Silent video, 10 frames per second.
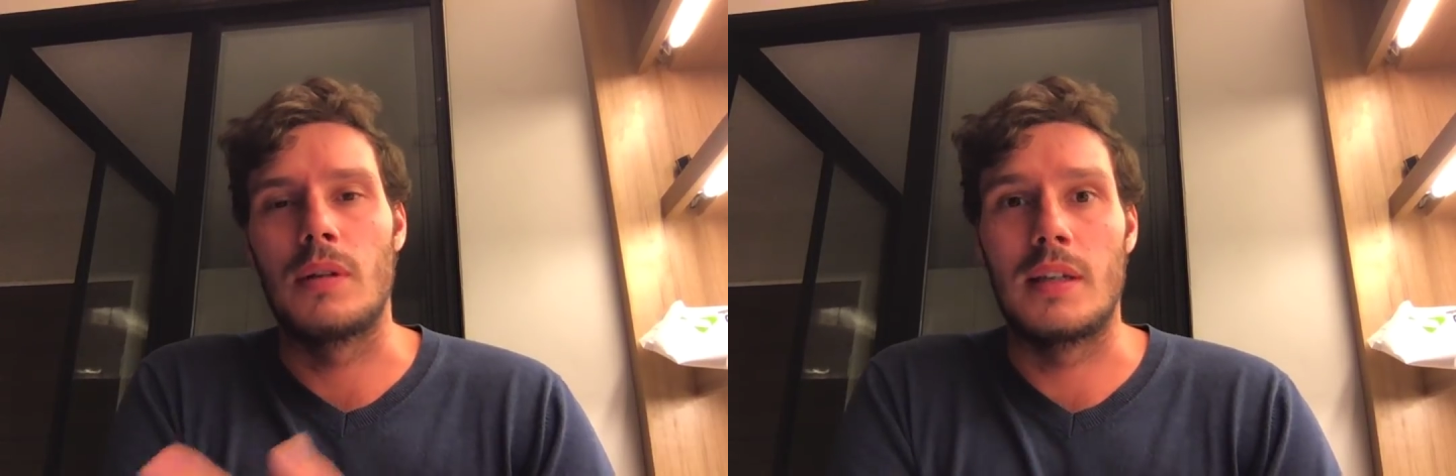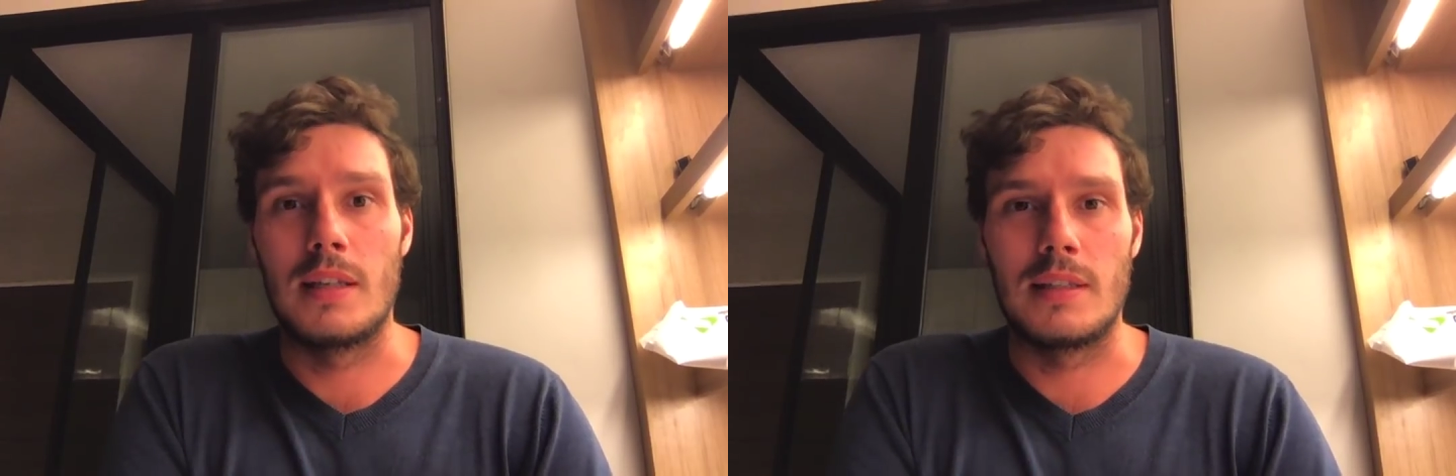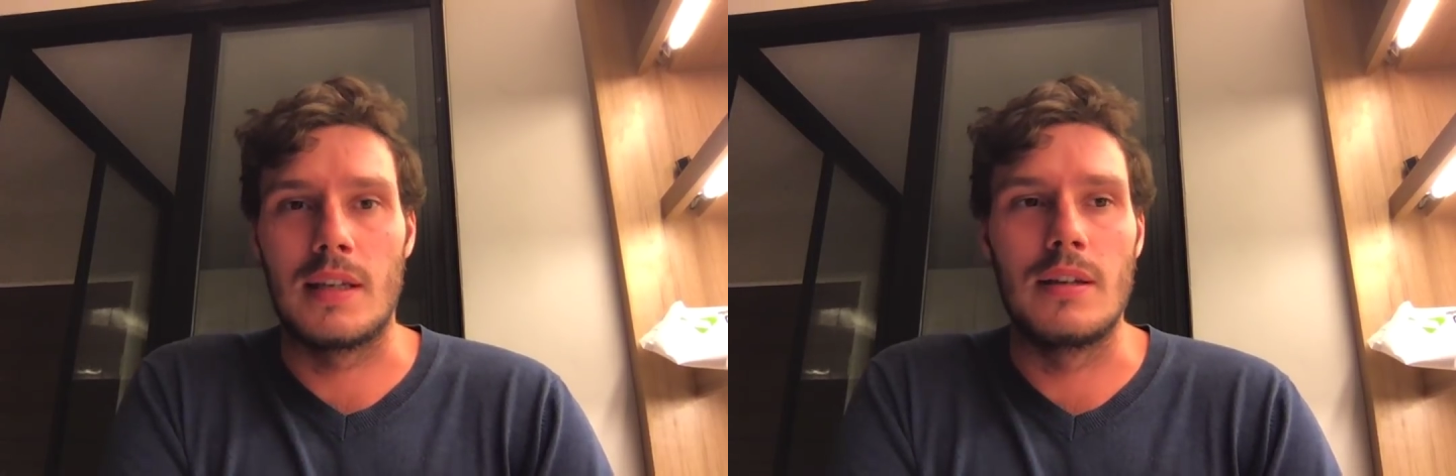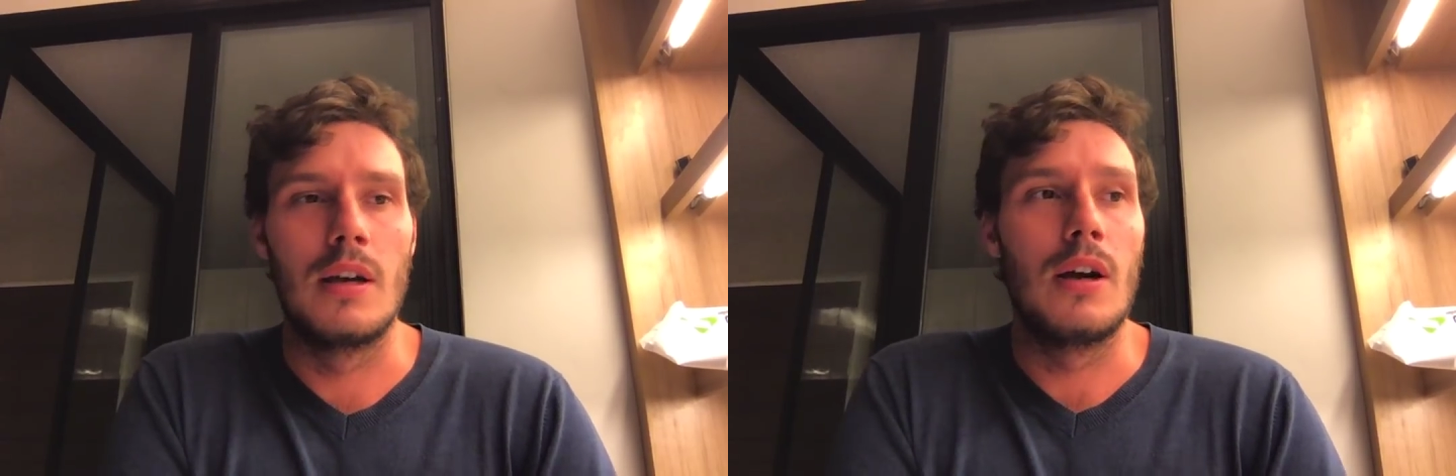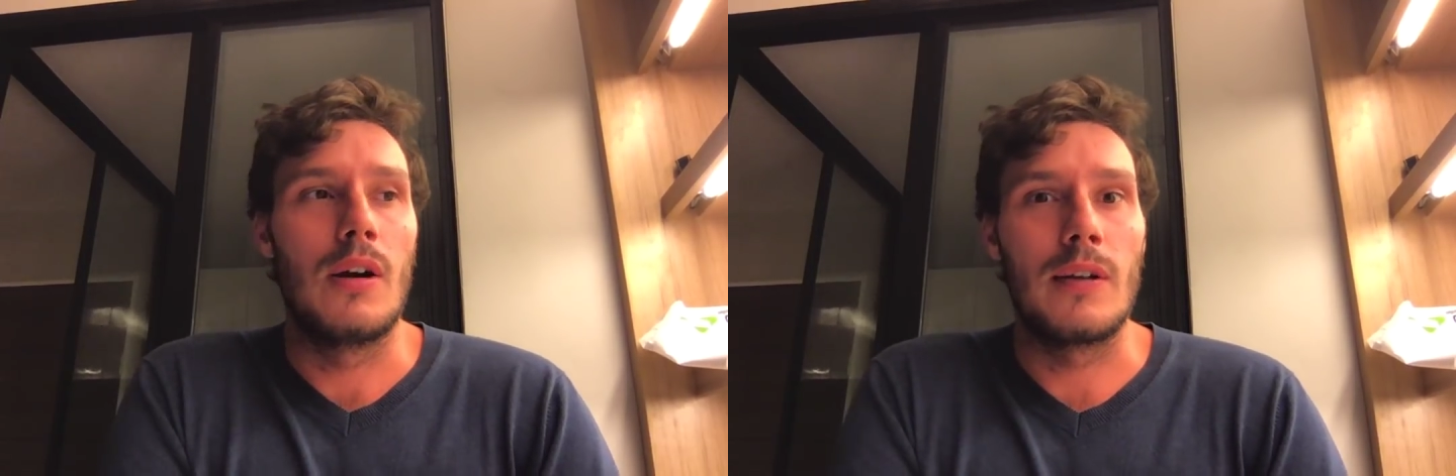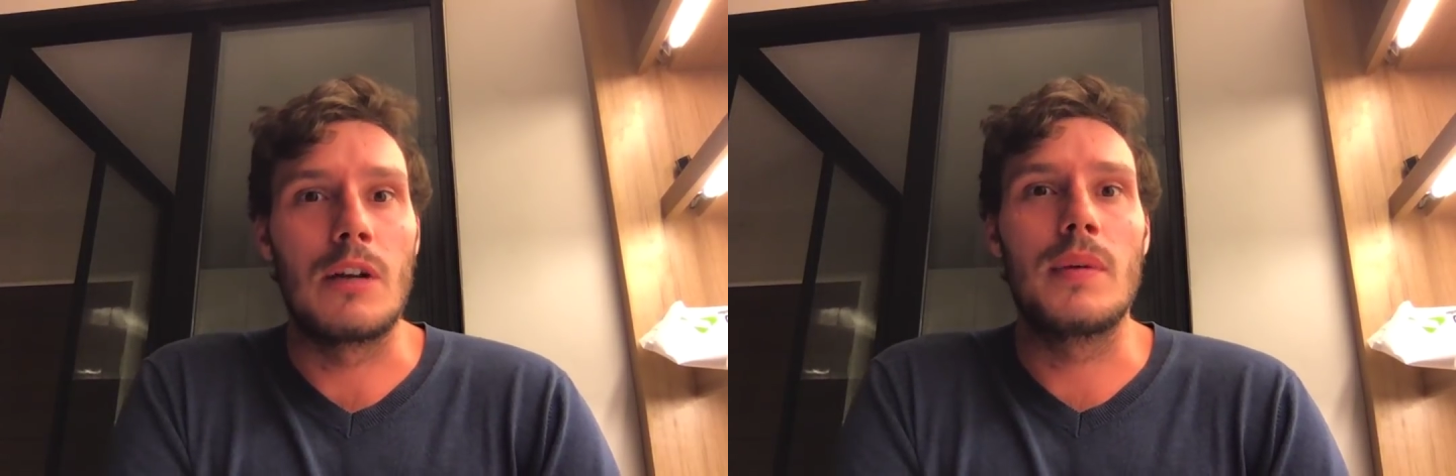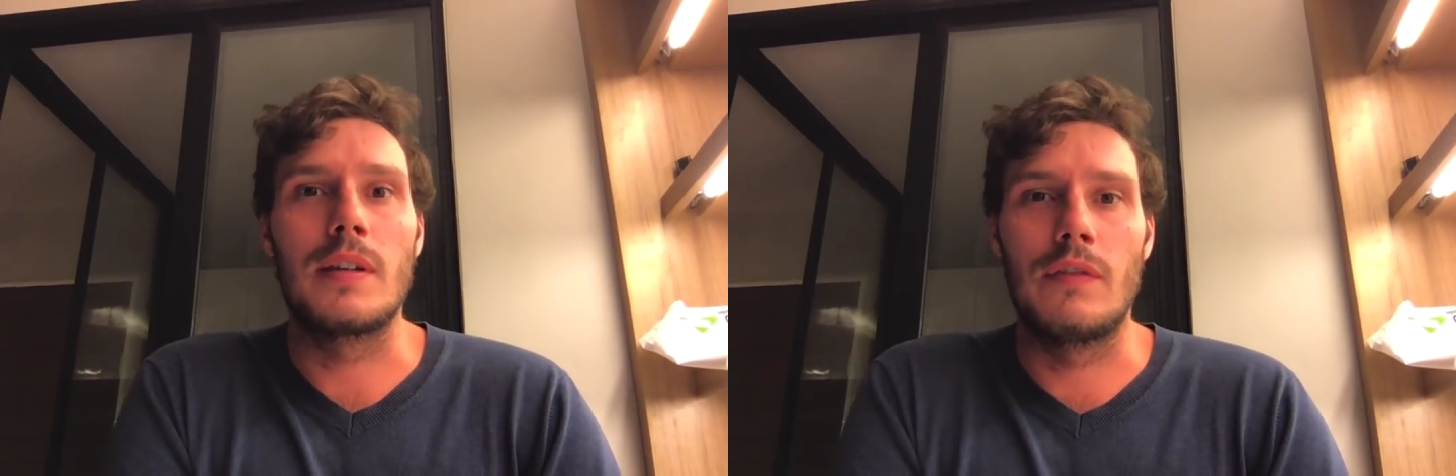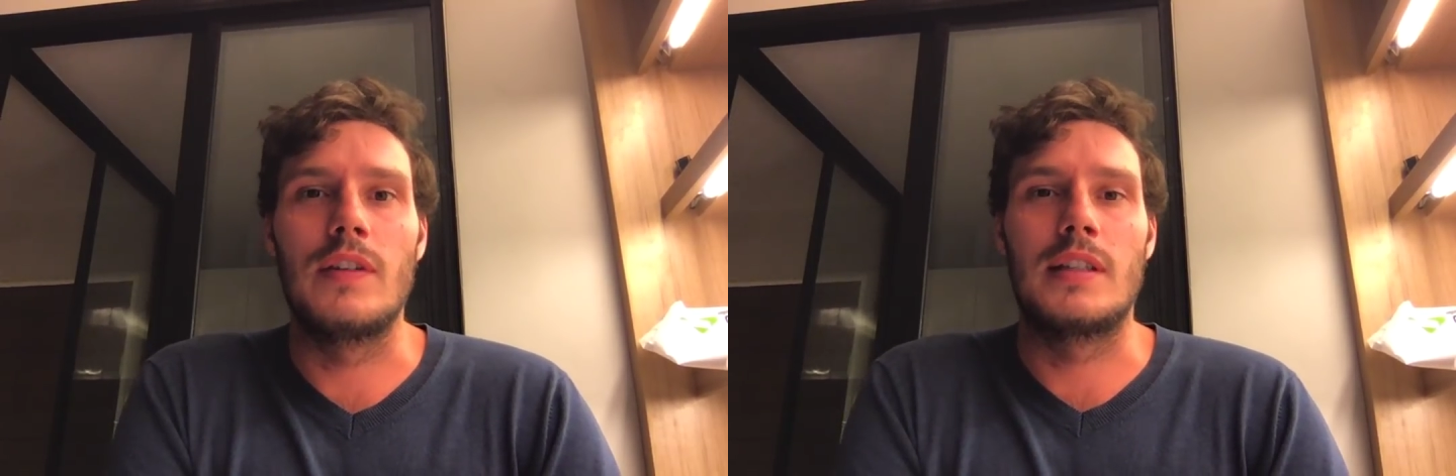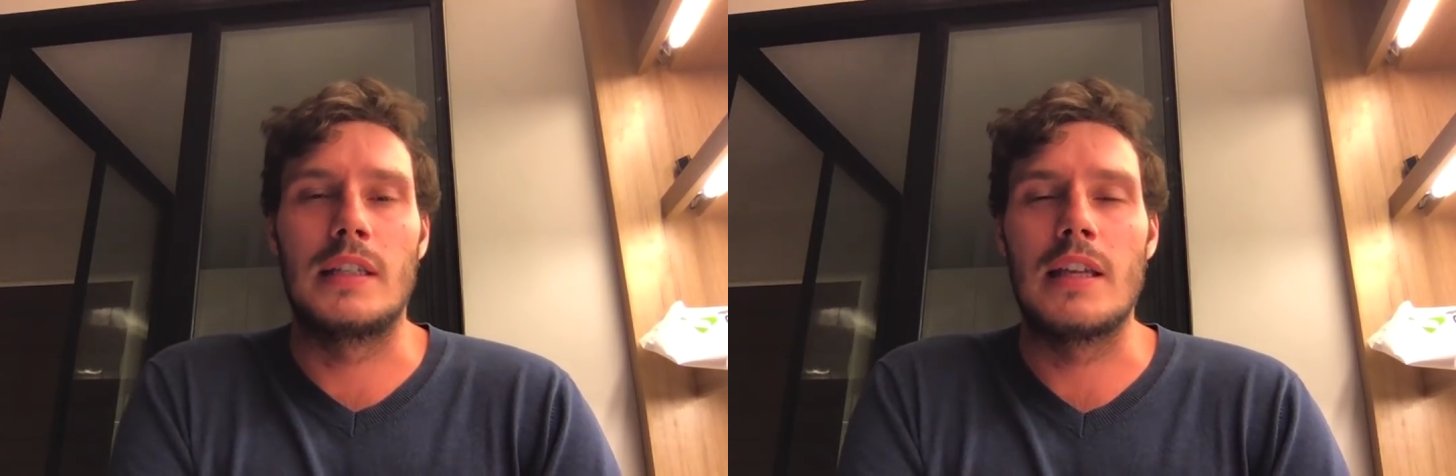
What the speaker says: and they said, "Oh yeah, we can fix it.